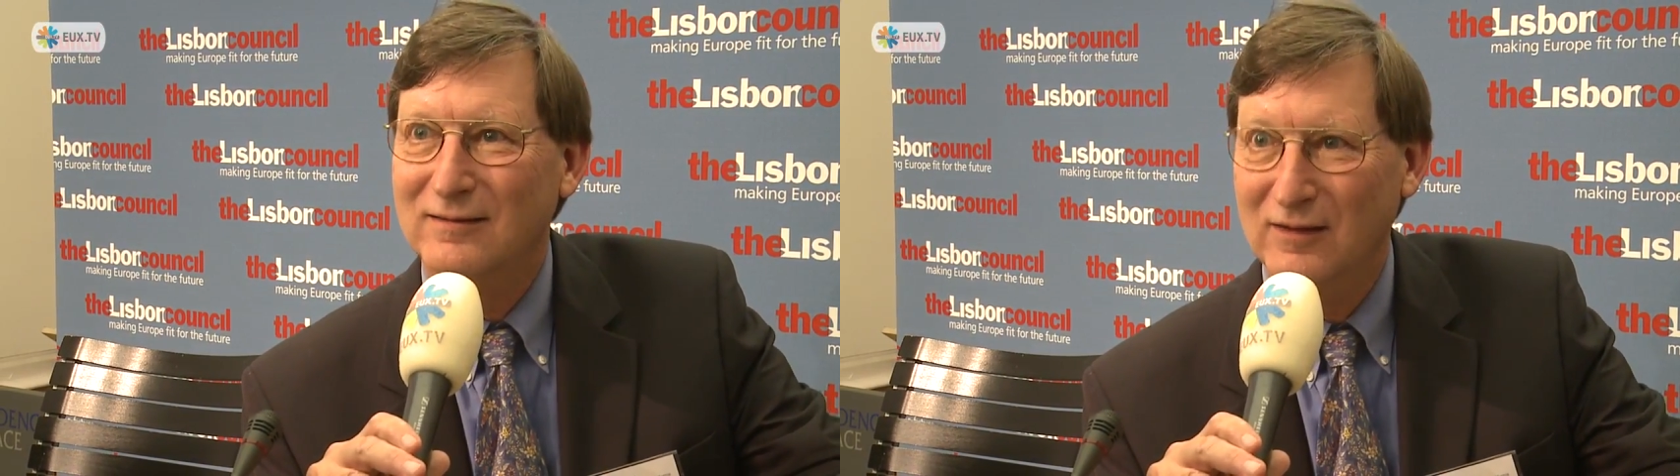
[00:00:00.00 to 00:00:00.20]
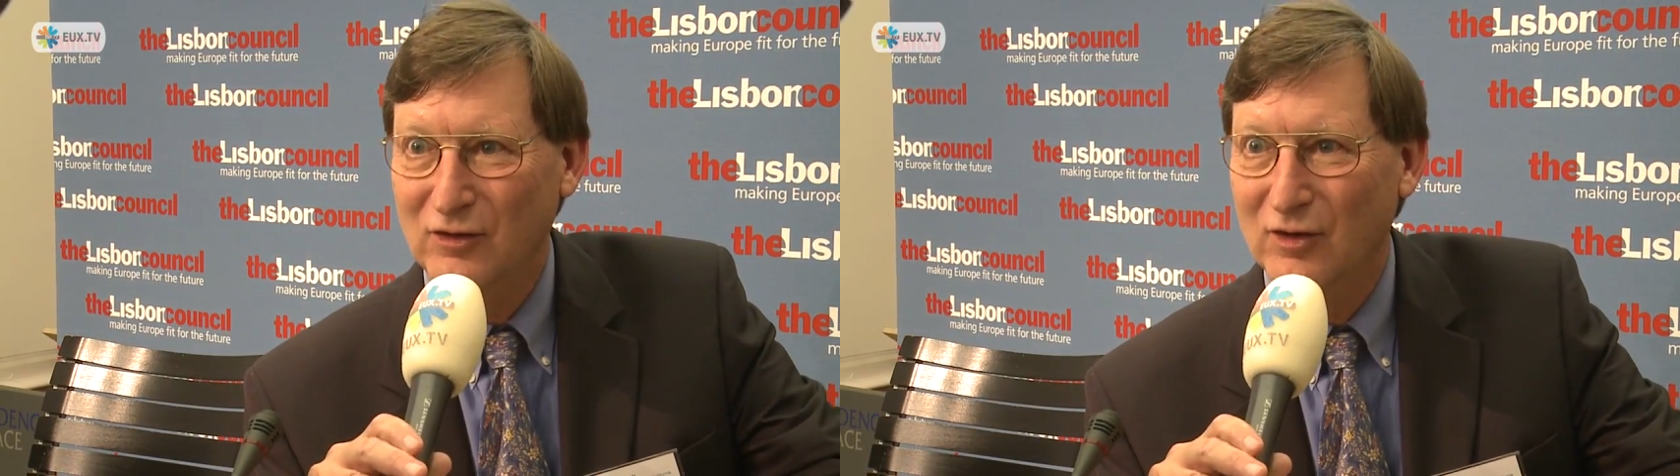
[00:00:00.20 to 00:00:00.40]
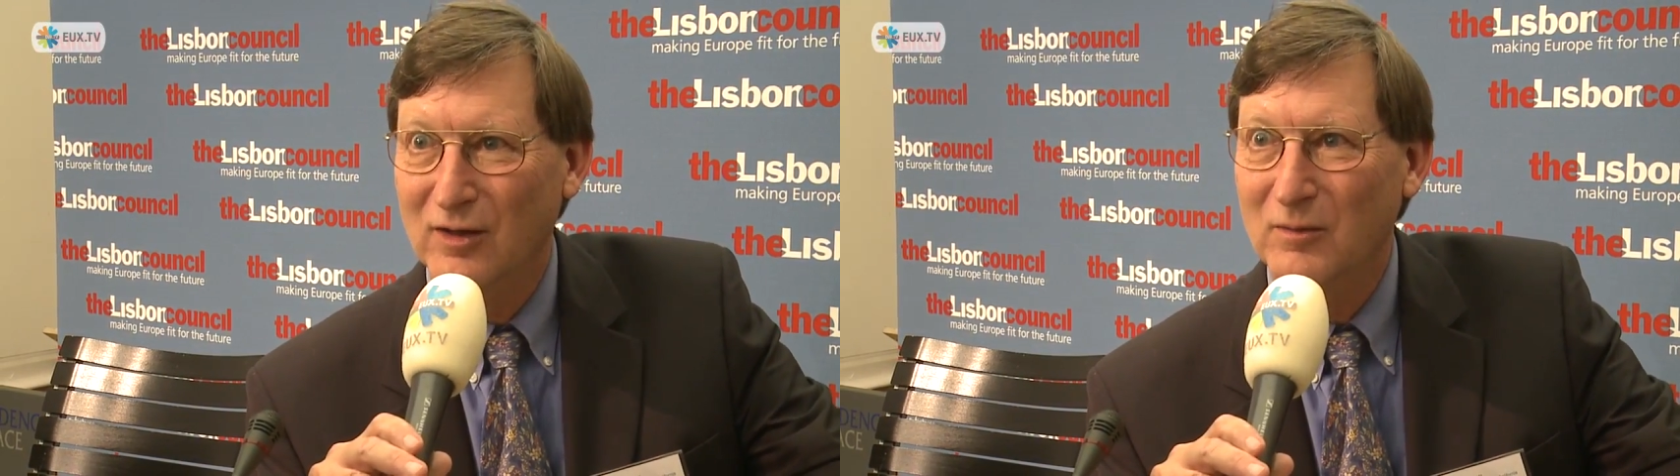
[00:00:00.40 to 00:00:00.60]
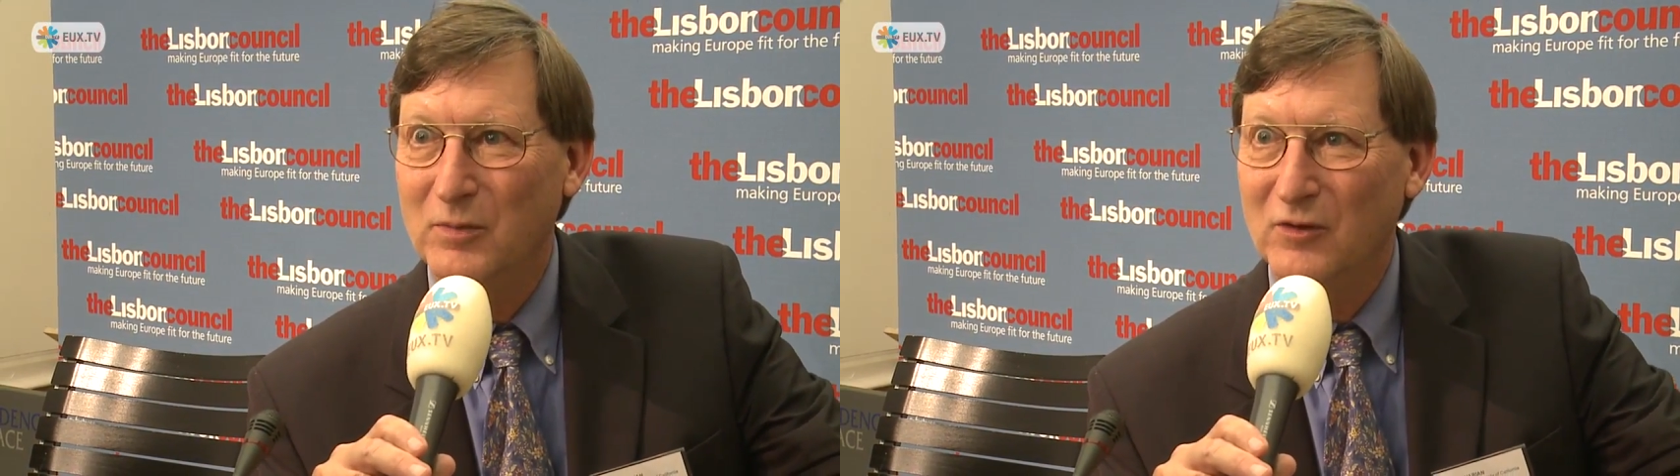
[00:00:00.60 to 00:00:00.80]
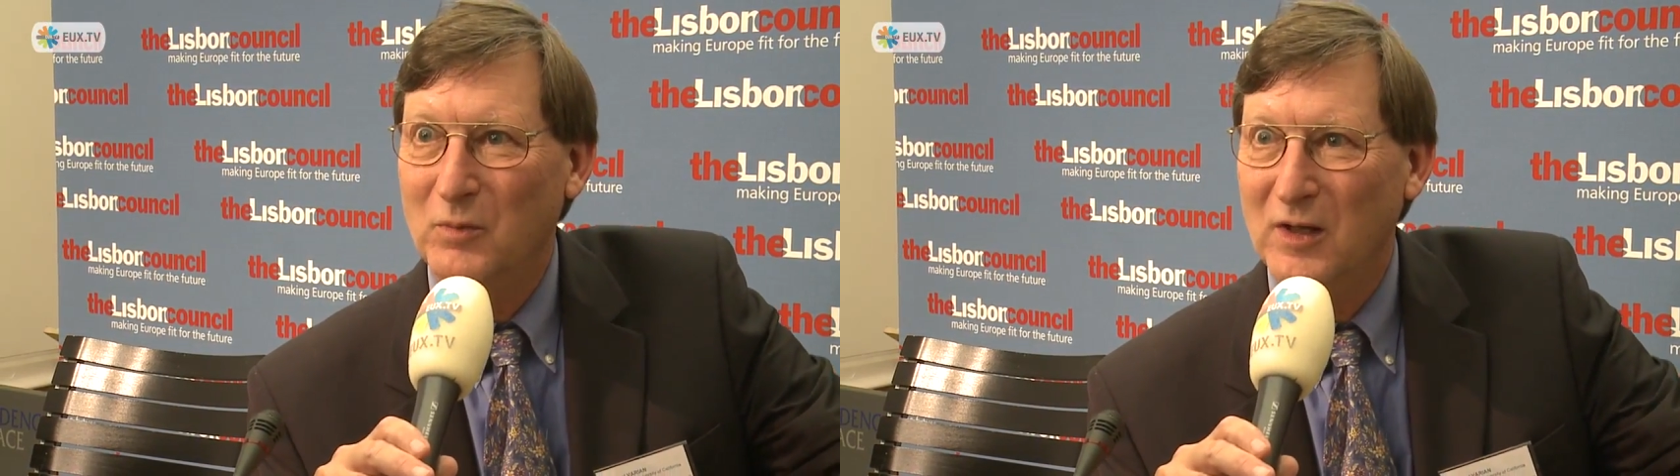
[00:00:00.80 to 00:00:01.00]
in
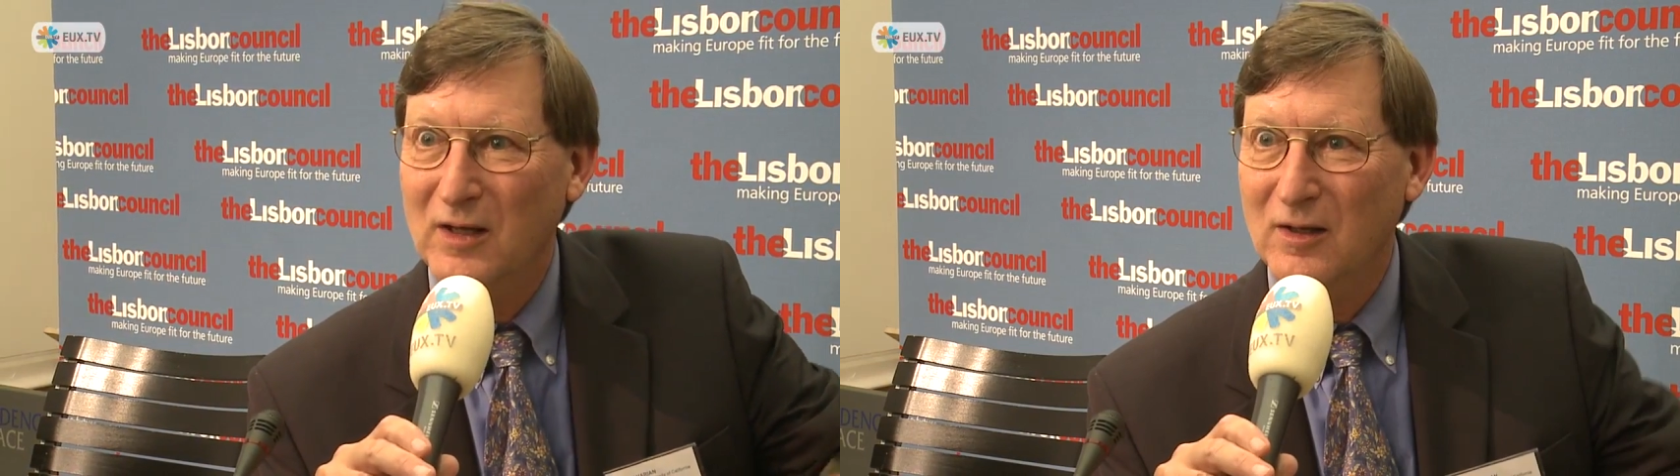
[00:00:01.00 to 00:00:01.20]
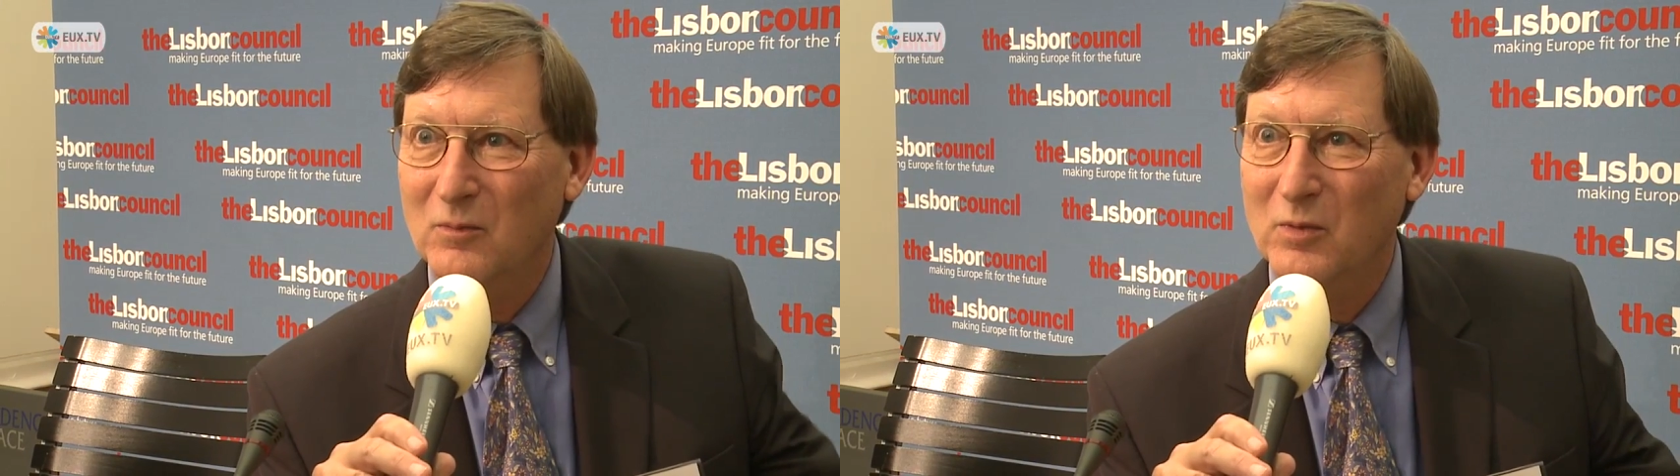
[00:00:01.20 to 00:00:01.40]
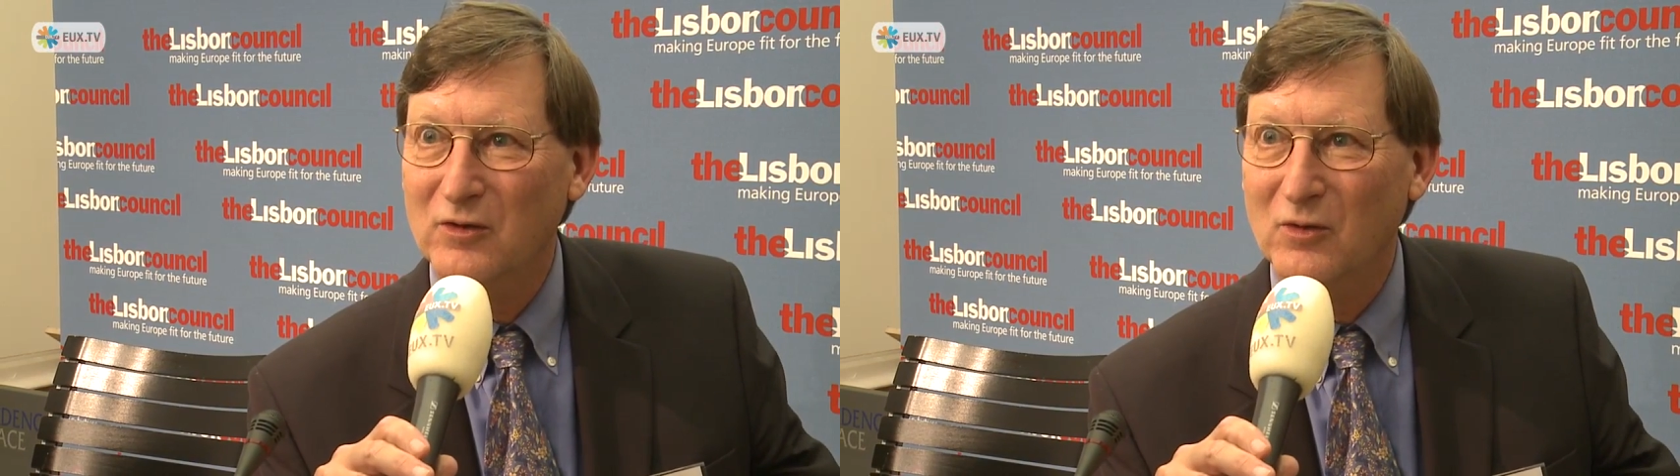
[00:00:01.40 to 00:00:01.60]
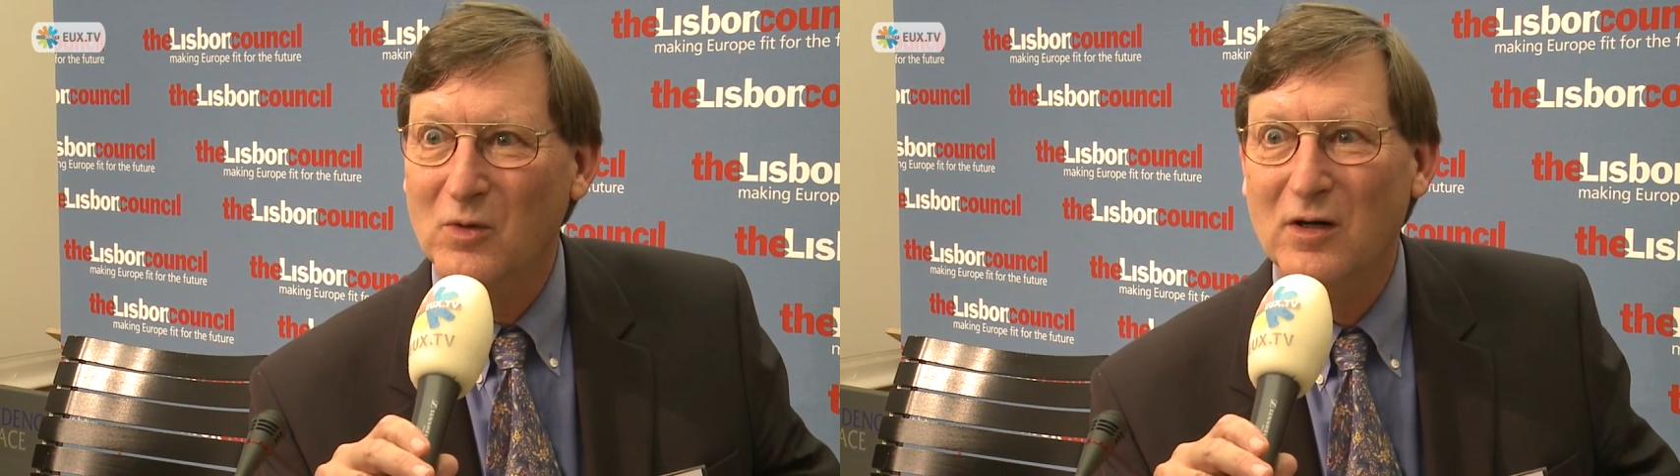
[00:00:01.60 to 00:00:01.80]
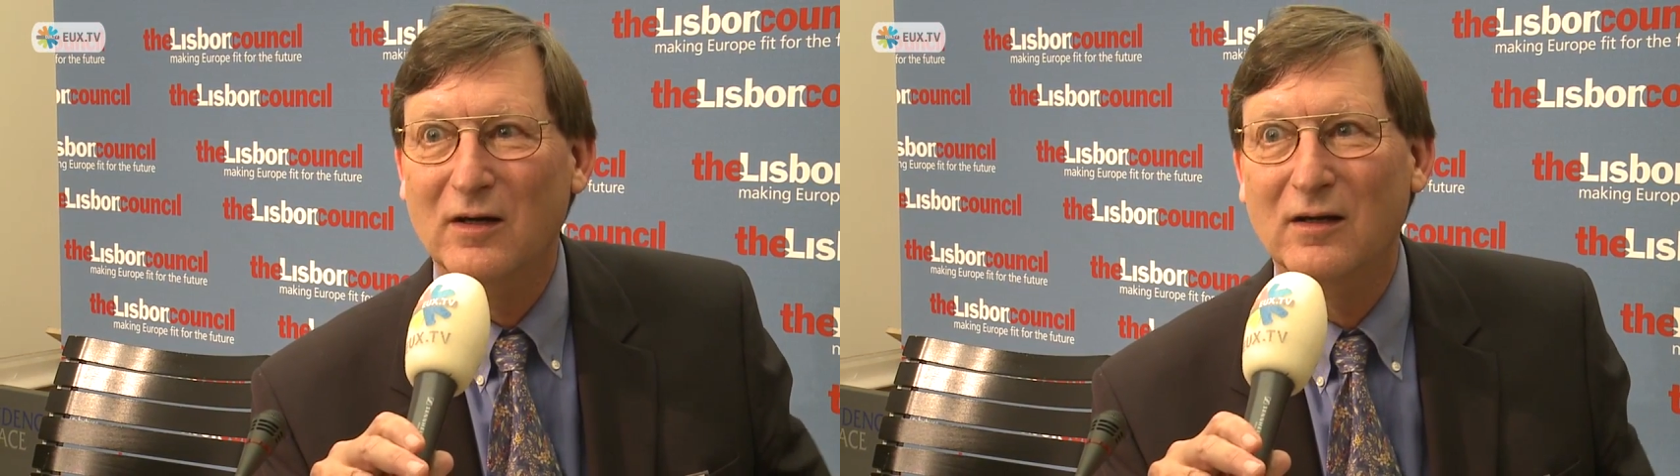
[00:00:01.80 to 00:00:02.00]
Europe is being put to
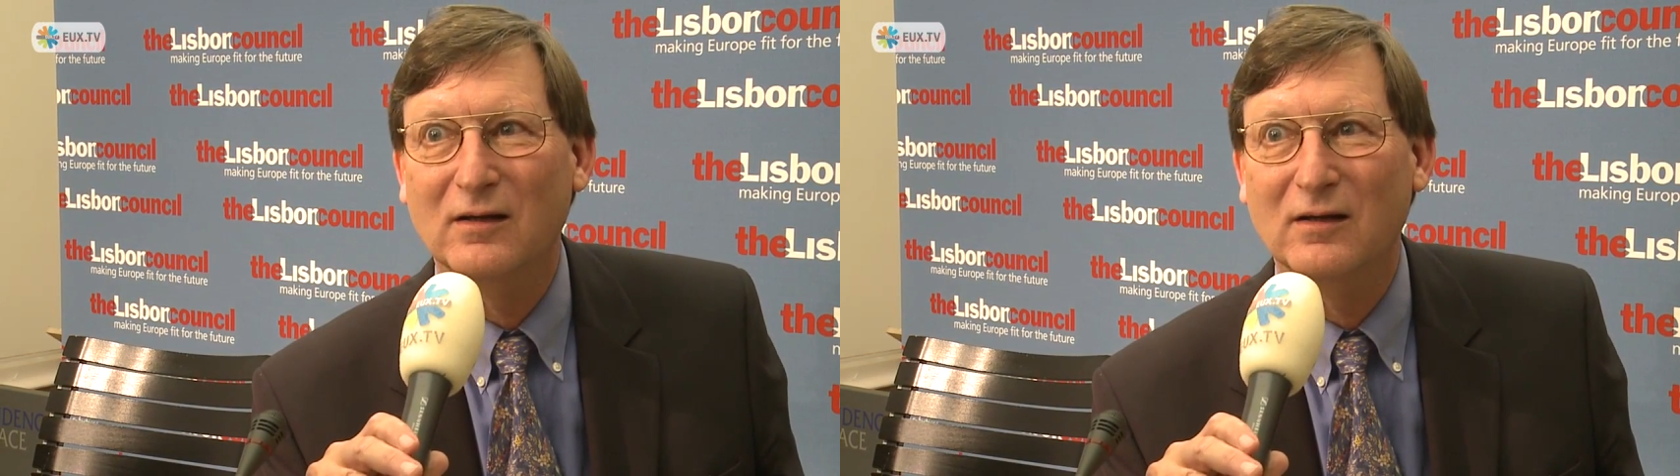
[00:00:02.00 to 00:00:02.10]
work